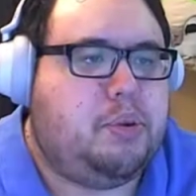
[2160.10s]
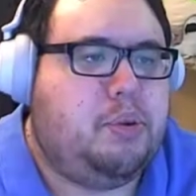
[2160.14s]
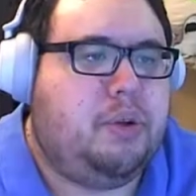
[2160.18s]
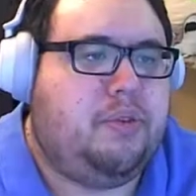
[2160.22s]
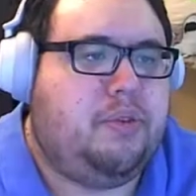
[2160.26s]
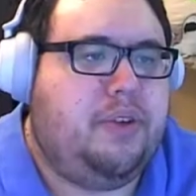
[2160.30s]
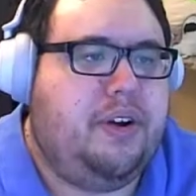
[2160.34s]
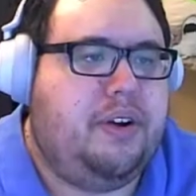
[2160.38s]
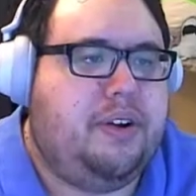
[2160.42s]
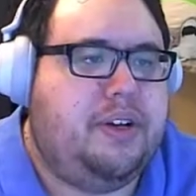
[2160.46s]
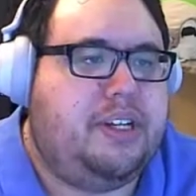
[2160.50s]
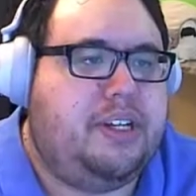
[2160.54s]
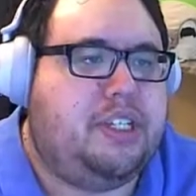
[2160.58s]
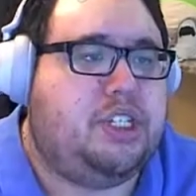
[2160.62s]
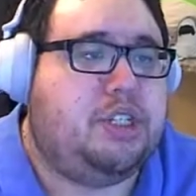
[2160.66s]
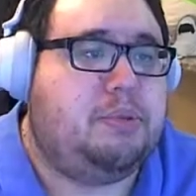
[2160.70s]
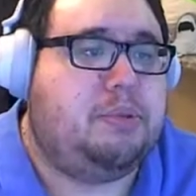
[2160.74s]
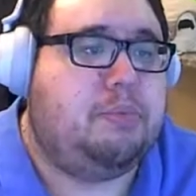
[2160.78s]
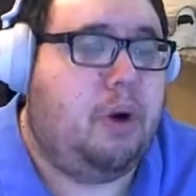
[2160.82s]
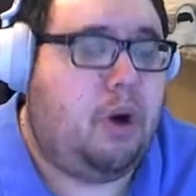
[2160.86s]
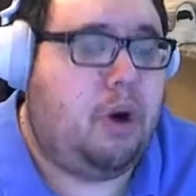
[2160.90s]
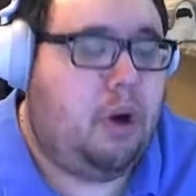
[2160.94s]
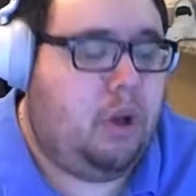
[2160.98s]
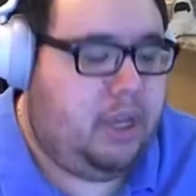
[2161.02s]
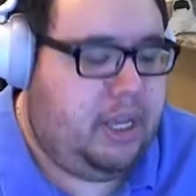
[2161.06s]
with very
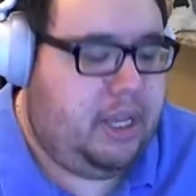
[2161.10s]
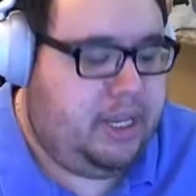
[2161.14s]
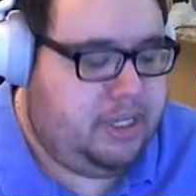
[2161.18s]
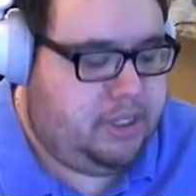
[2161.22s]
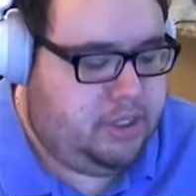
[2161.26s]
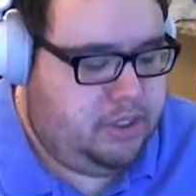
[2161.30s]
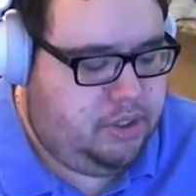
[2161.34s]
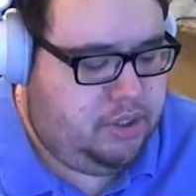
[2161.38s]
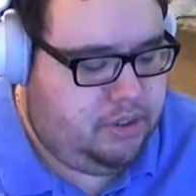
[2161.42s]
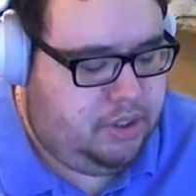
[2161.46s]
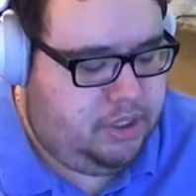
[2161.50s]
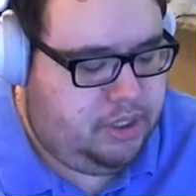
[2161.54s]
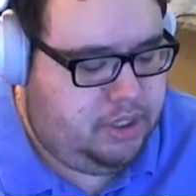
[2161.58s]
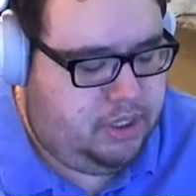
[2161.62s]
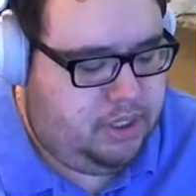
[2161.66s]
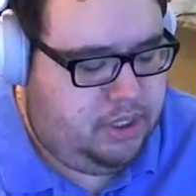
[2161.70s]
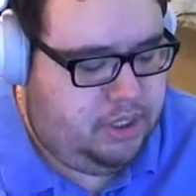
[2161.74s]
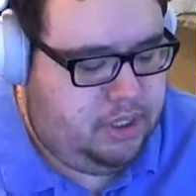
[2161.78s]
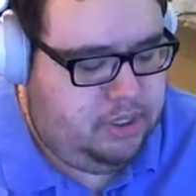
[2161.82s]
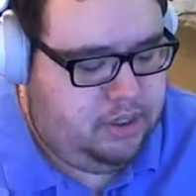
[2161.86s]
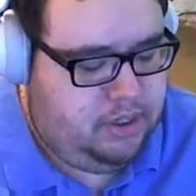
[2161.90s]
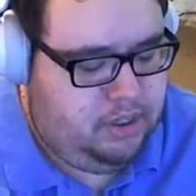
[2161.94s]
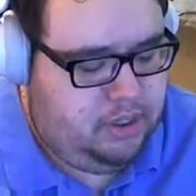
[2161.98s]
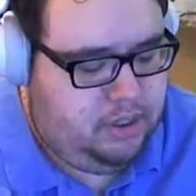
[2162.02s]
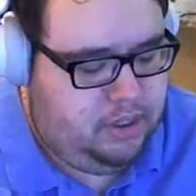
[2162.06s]
small
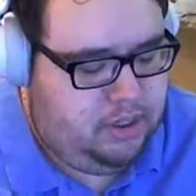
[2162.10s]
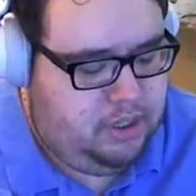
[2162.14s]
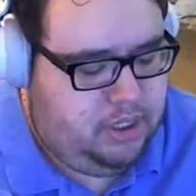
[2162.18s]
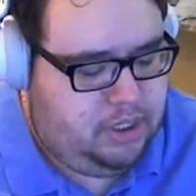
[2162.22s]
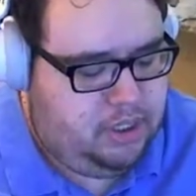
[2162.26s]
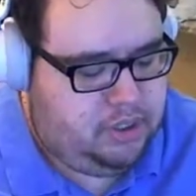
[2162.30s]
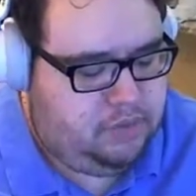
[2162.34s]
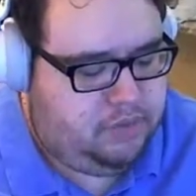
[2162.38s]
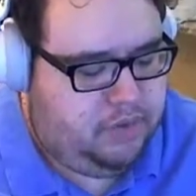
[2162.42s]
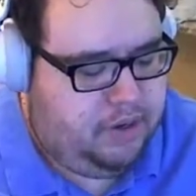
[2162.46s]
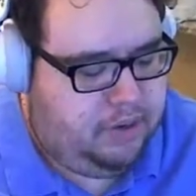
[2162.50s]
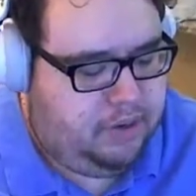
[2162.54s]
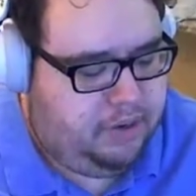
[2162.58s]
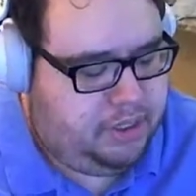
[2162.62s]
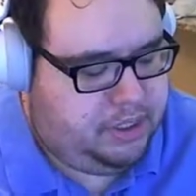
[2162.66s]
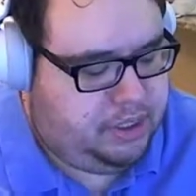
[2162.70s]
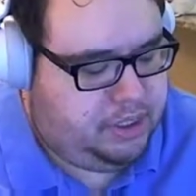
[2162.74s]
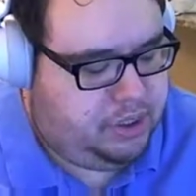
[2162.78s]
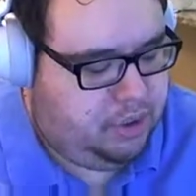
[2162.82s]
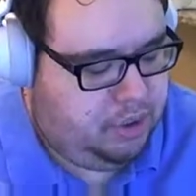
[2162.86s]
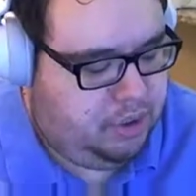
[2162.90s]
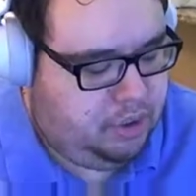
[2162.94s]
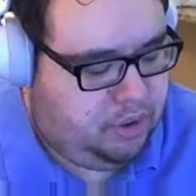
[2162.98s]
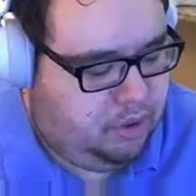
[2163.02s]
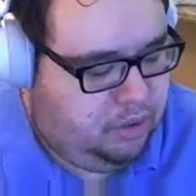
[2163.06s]
eccentricity is very
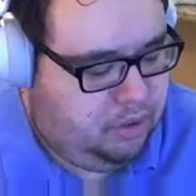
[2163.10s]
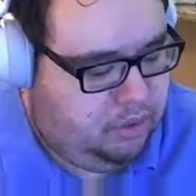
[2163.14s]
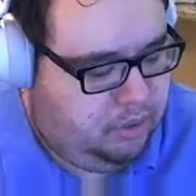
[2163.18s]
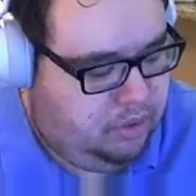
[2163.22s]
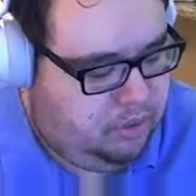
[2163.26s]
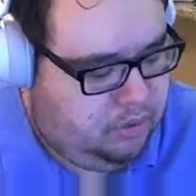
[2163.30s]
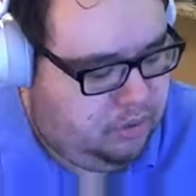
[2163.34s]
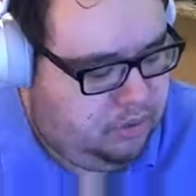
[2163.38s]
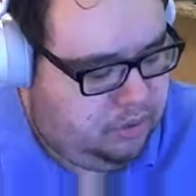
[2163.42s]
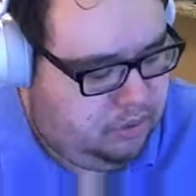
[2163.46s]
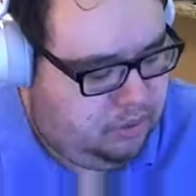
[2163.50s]
circle.